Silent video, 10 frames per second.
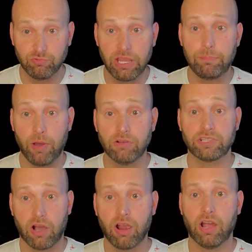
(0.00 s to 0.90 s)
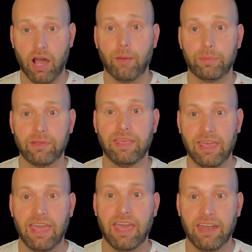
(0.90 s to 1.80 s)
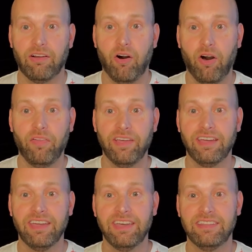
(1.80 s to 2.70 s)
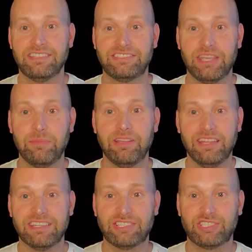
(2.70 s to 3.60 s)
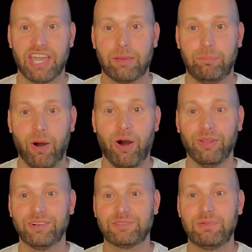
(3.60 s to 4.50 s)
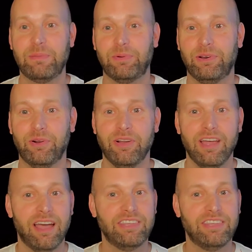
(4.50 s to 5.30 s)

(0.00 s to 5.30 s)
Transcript: Repos are up and all the, the stimulus check ballers, people who,